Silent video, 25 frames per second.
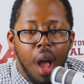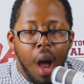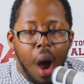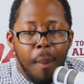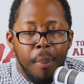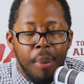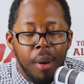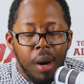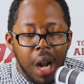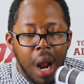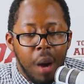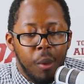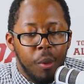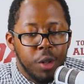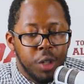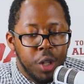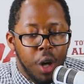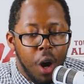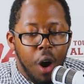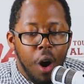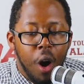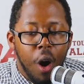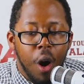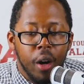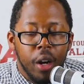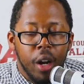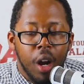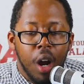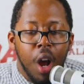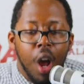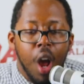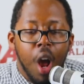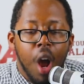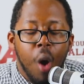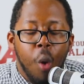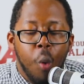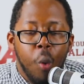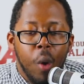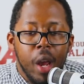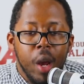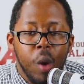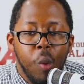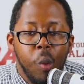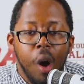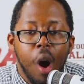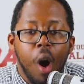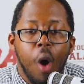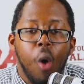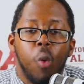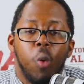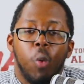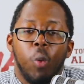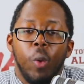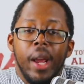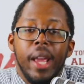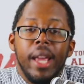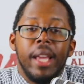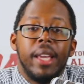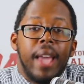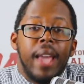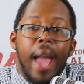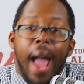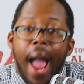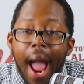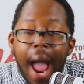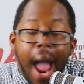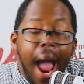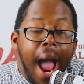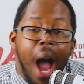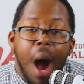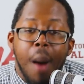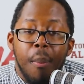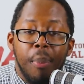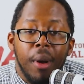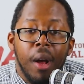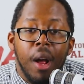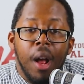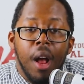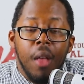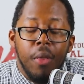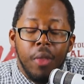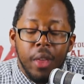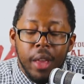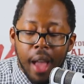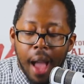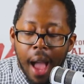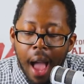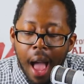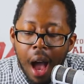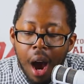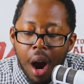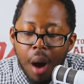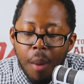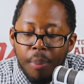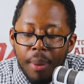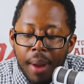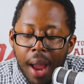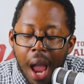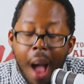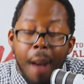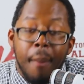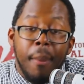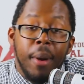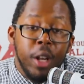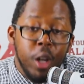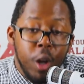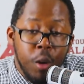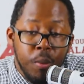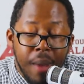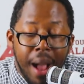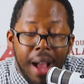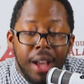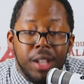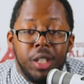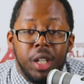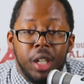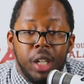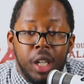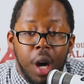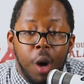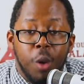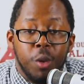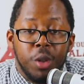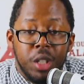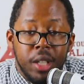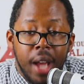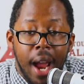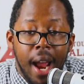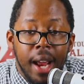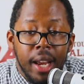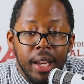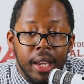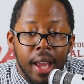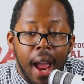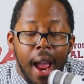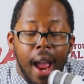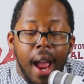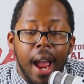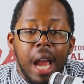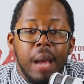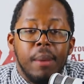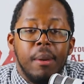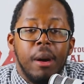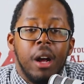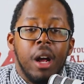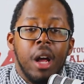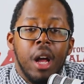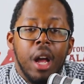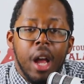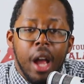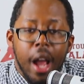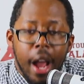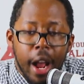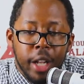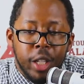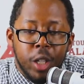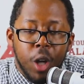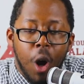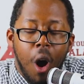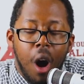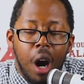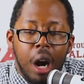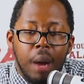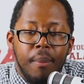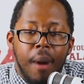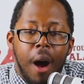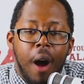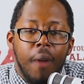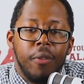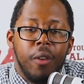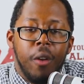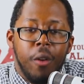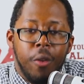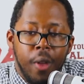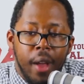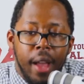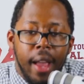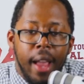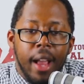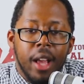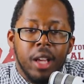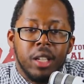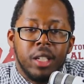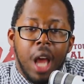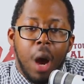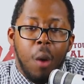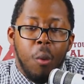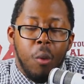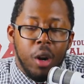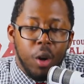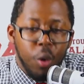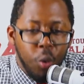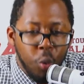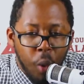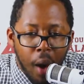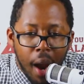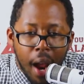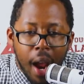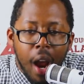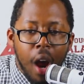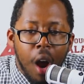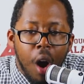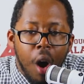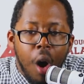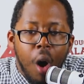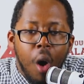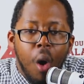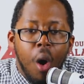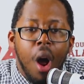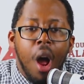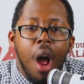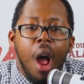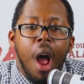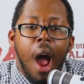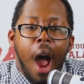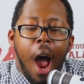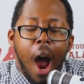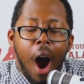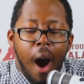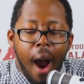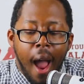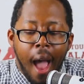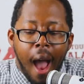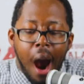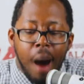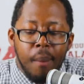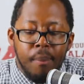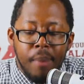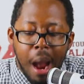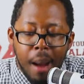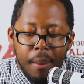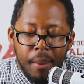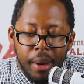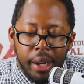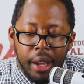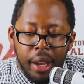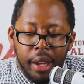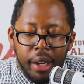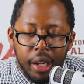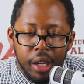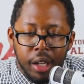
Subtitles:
Upon our return, we will recap the Alabama-New Mexico State game and talk about the things that went well, how Alabama can